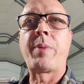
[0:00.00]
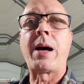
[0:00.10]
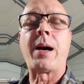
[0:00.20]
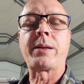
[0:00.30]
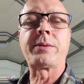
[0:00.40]

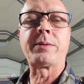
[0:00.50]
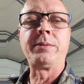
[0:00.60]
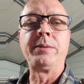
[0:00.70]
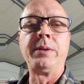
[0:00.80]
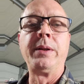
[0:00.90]
box
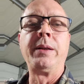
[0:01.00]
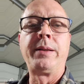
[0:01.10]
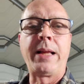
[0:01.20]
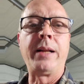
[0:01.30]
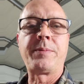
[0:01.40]

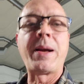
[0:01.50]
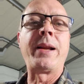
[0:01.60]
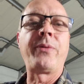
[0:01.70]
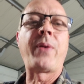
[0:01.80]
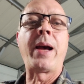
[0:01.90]
that is
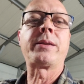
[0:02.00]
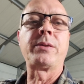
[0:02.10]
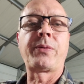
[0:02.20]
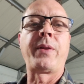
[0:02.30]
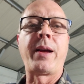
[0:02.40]

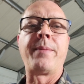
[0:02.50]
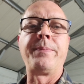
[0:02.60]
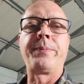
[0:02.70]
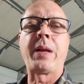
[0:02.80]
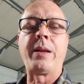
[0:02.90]
manufactured for them,
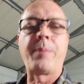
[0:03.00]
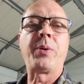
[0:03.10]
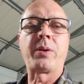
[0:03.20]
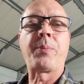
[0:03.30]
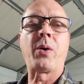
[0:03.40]
and they
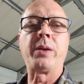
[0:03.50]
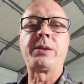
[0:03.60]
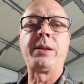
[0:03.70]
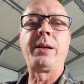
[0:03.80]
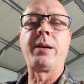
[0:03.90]
put the
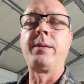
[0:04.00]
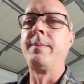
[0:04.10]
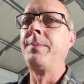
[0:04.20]
parts in there.